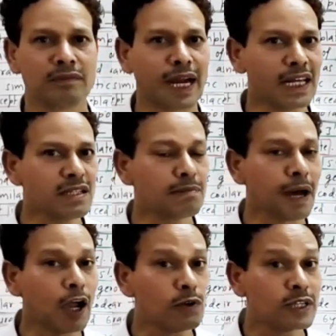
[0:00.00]
that is
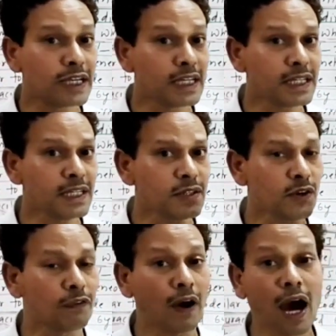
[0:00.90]
biogenesis
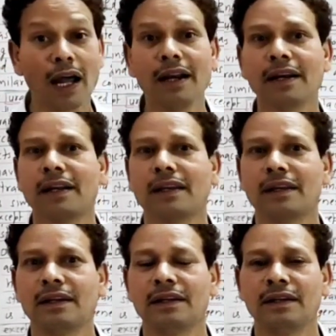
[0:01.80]
of RNA.
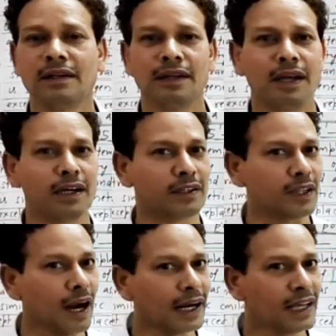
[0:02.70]
And
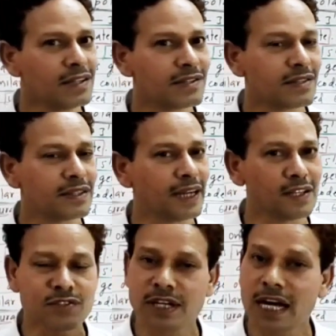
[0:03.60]
third is, that
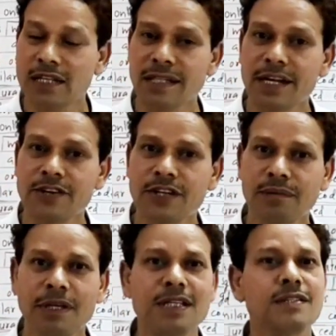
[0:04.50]
is
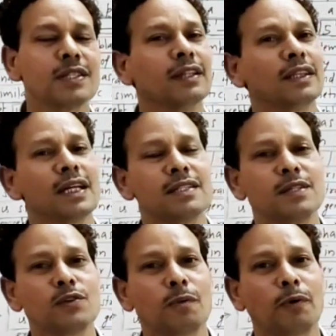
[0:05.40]
translation means
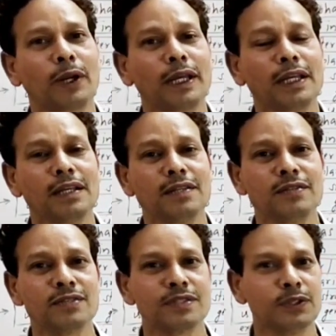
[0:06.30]
synthesis of
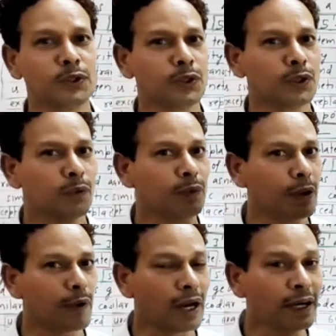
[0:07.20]
proteins. We
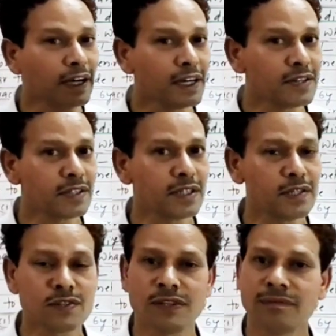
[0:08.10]
have already
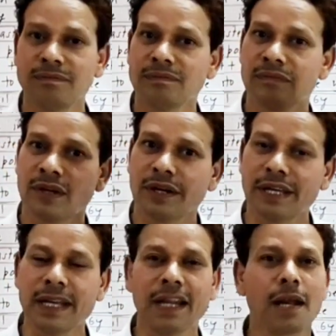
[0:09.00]
discussed
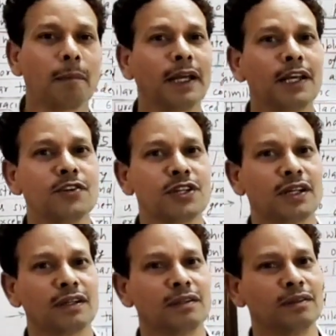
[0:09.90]
DNA replication.
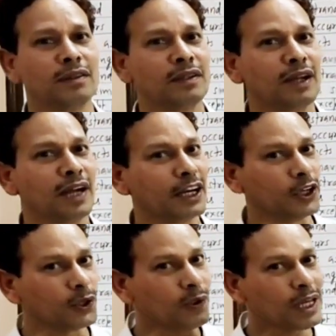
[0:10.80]
And
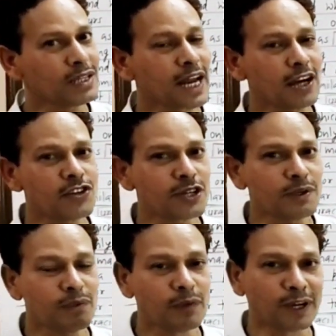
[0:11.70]
in today's
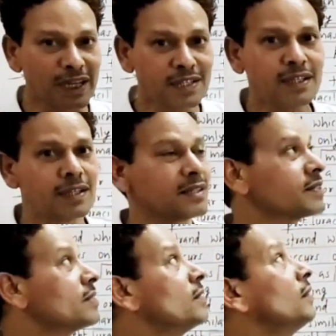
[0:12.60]
lecture, we will discuss